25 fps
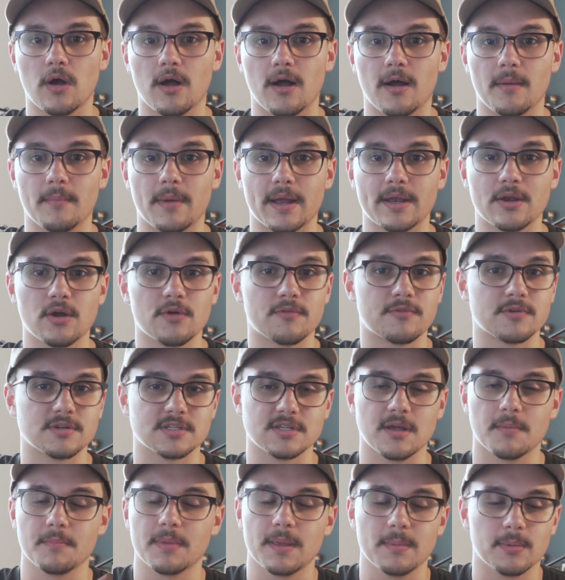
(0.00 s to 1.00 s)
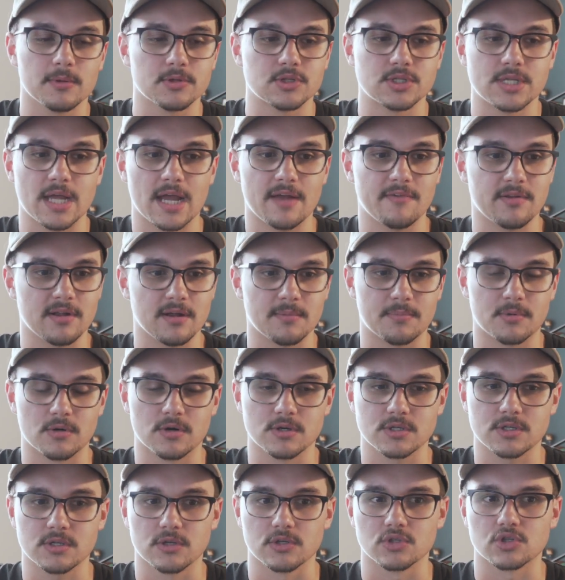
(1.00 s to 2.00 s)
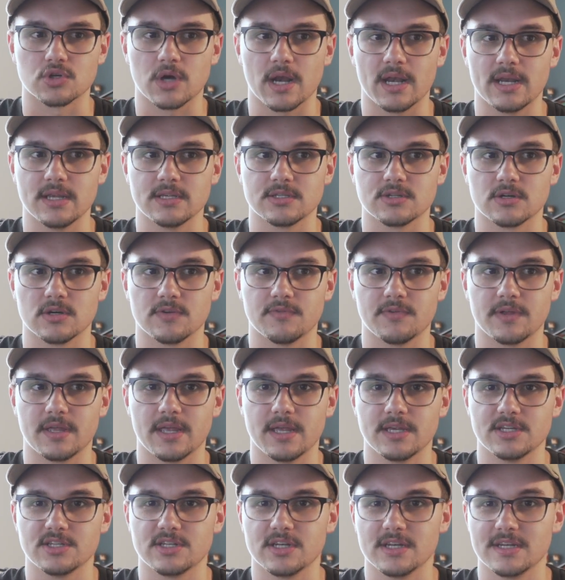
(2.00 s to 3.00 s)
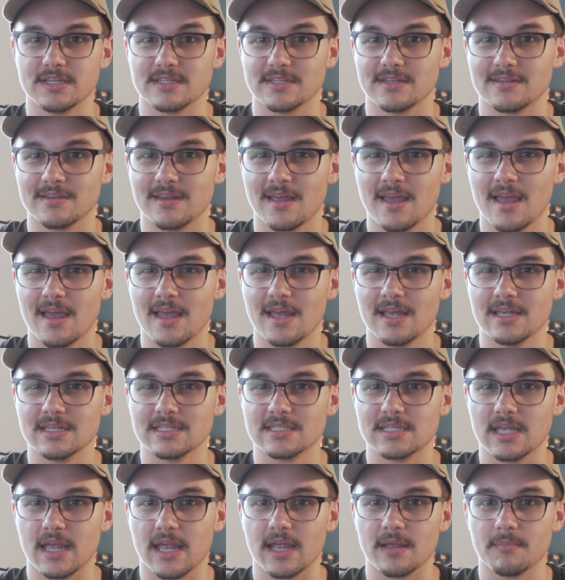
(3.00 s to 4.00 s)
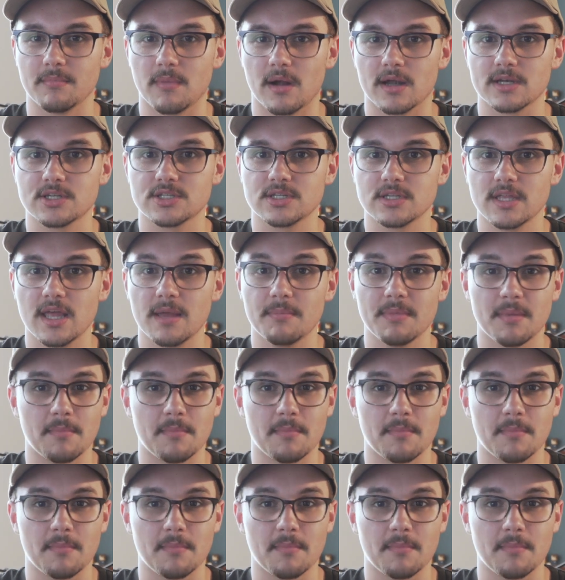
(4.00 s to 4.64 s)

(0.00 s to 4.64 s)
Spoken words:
I know for some people just having a personal training certification isn't saying much to them.